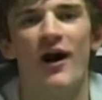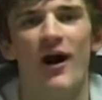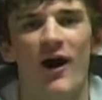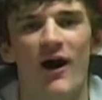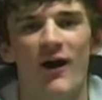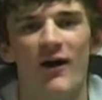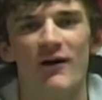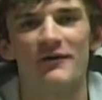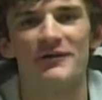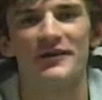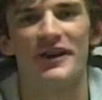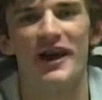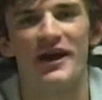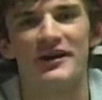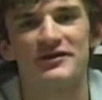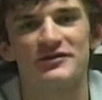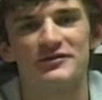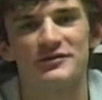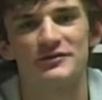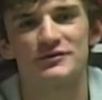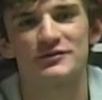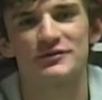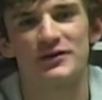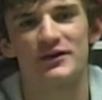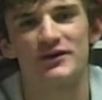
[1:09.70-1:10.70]
All 9
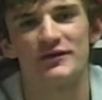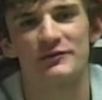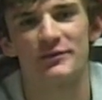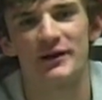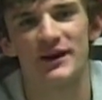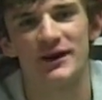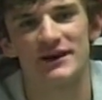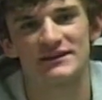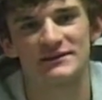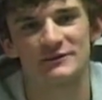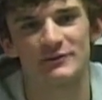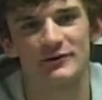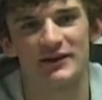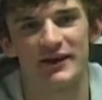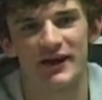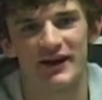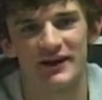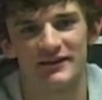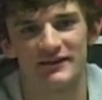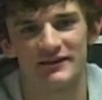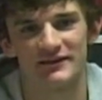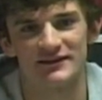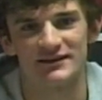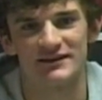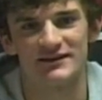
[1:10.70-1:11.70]
through 12 basketball
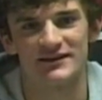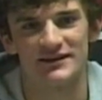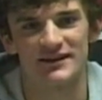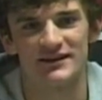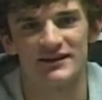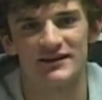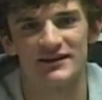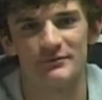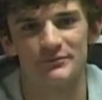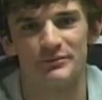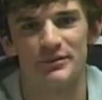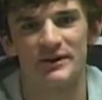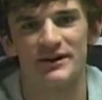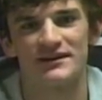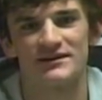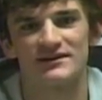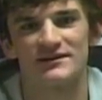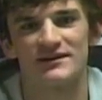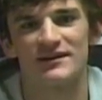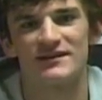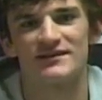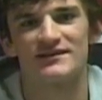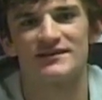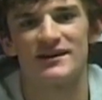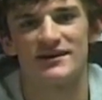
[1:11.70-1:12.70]
athletes that need
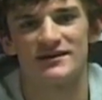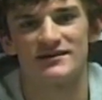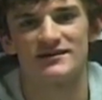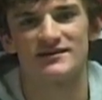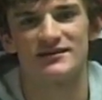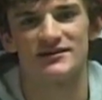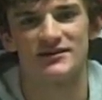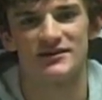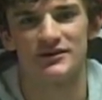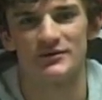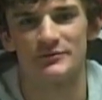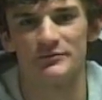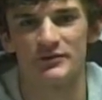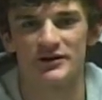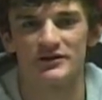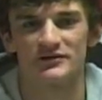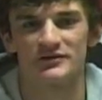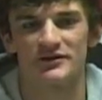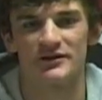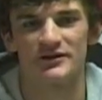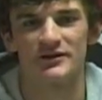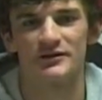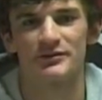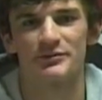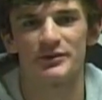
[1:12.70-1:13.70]
baseline testing done by
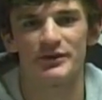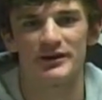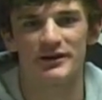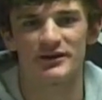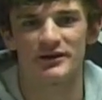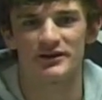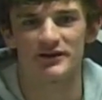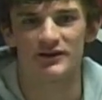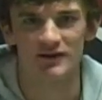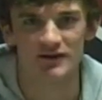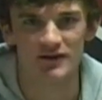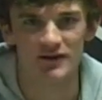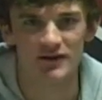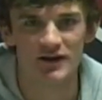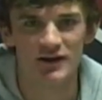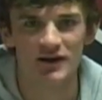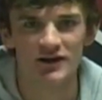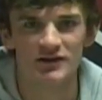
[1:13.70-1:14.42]
trainer Penkert